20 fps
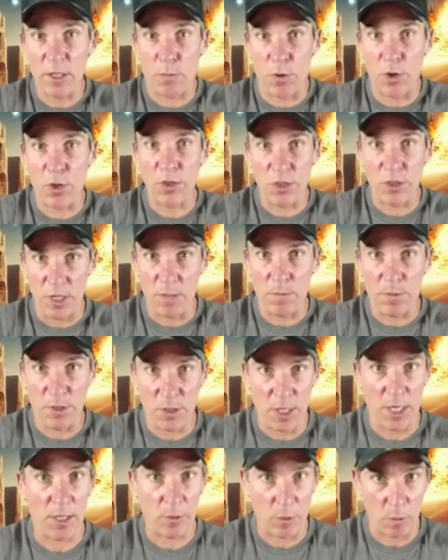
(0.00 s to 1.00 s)
person in
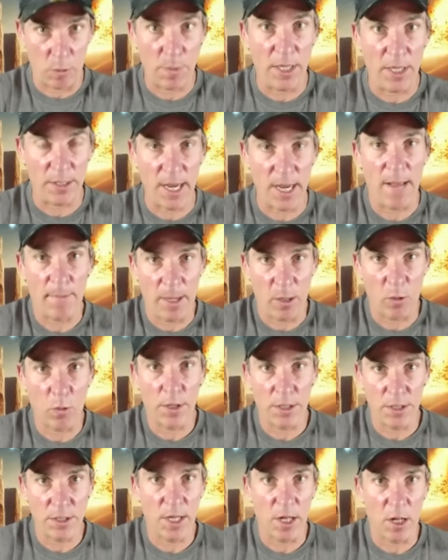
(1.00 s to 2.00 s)
particular big time, like what
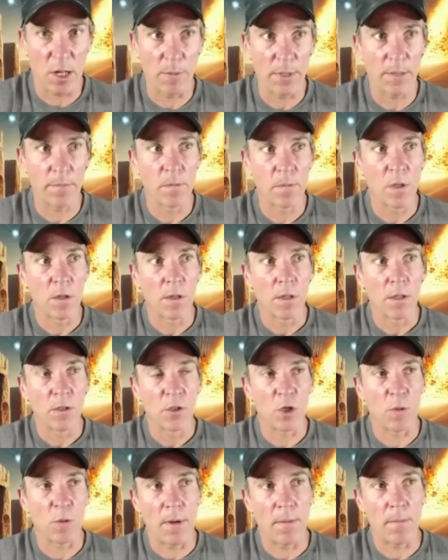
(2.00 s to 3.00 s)
he's telling me.
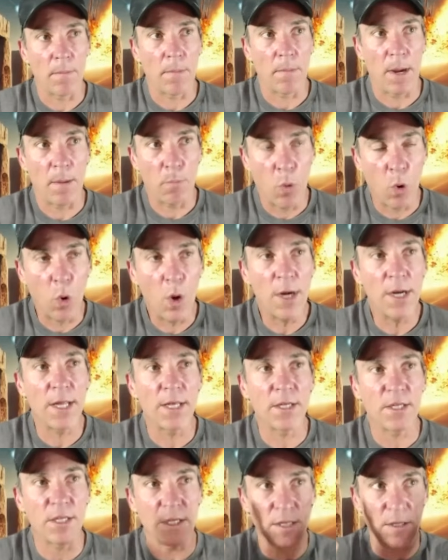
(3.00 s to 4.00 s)
So my point
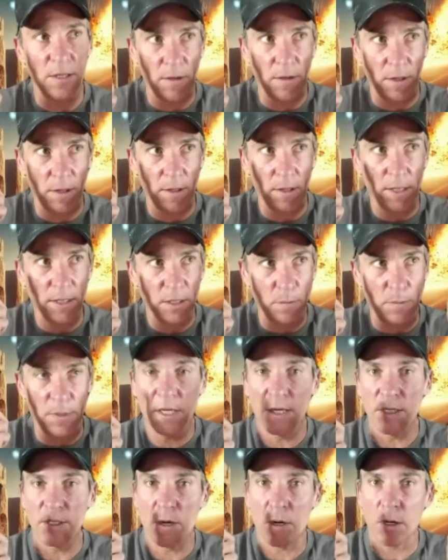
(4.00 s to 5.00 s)
is it
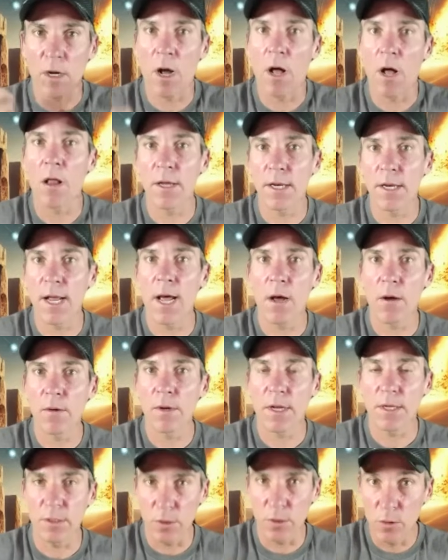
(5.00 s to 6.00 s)
because they're calling out
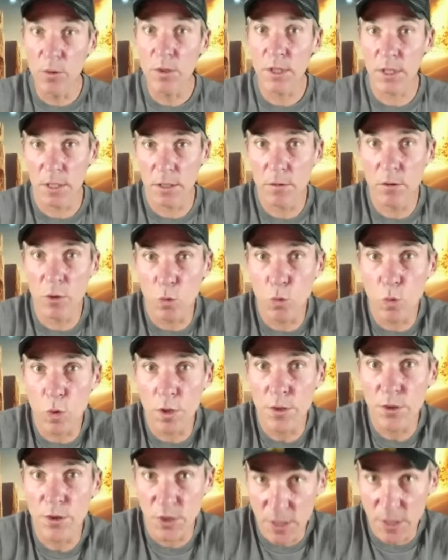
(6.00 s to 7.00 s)
and using the
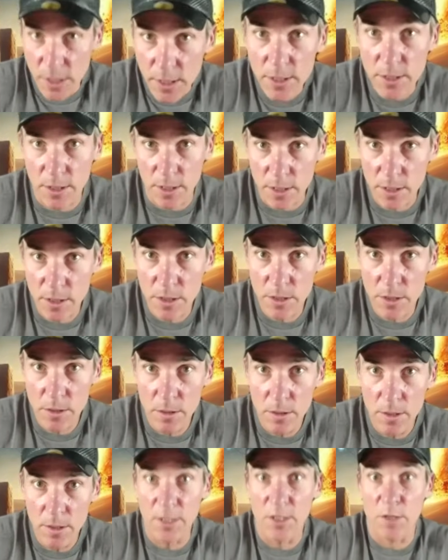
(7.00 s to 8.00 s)
word Jesus?
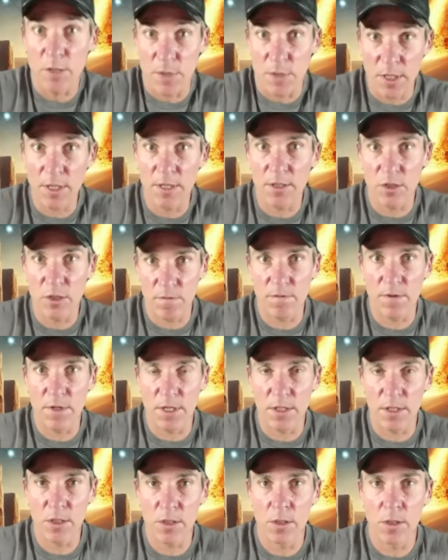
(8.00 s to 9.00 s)
Is it because of
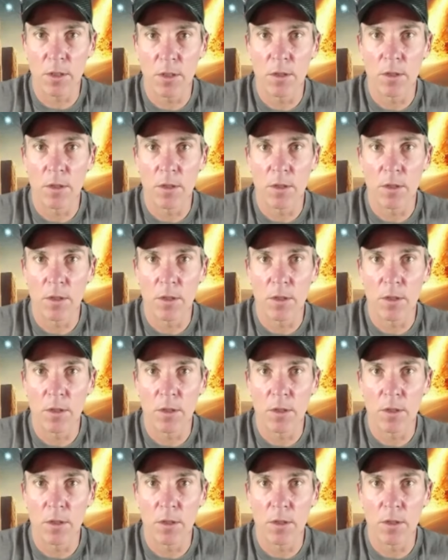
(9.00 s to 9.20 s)
this,